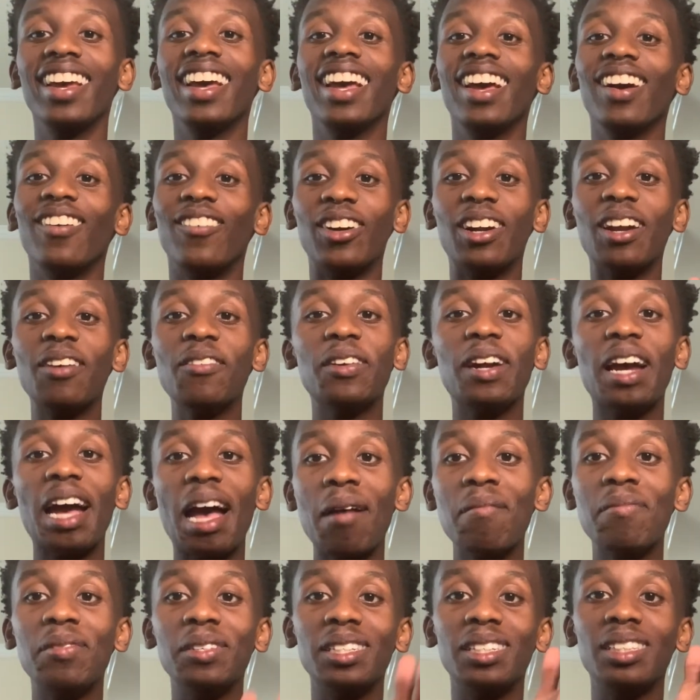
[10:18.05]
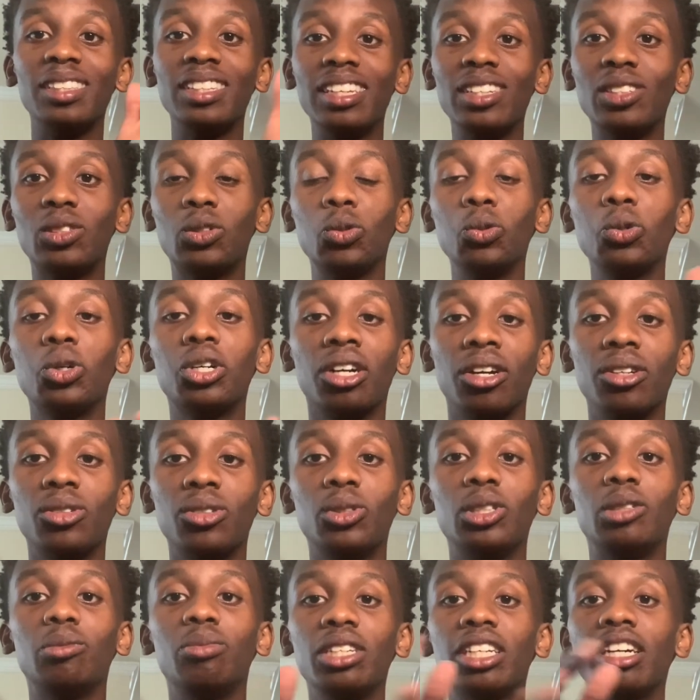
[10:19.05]
Whatever happens in these two
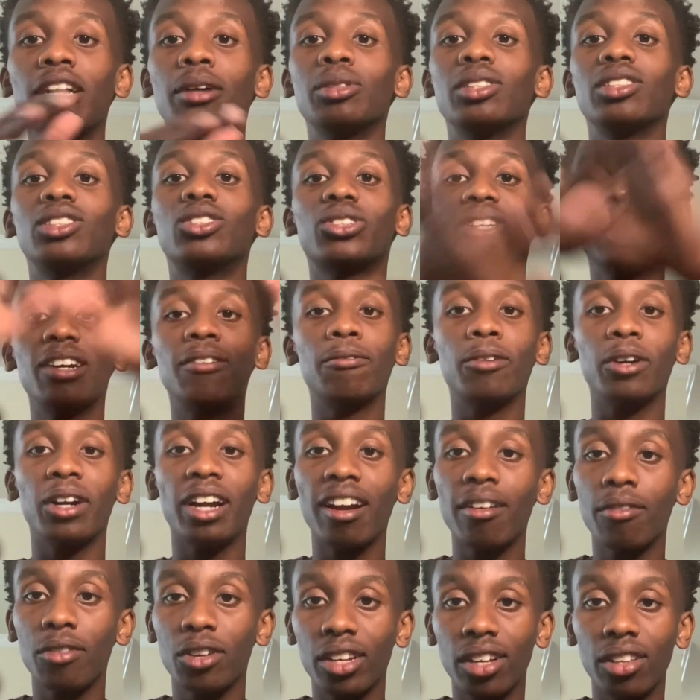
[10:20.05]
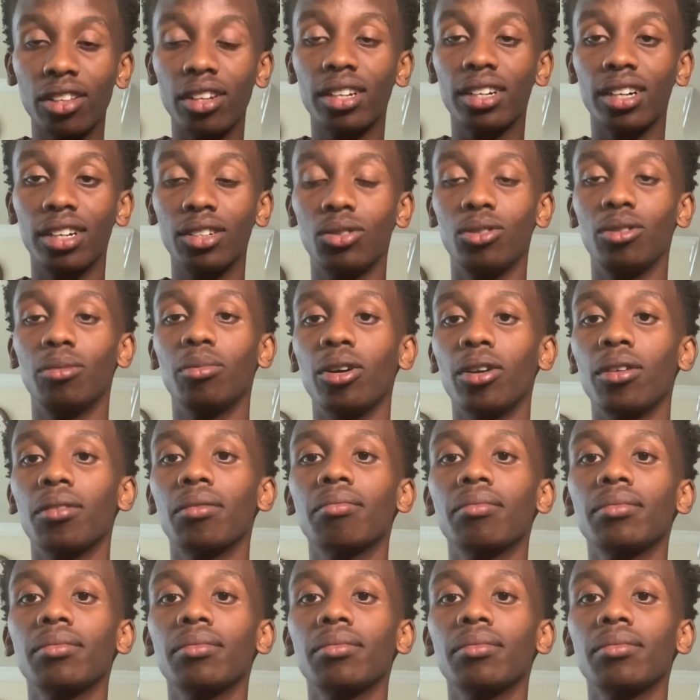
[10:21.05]
countries becomes a trend for every other country, bro.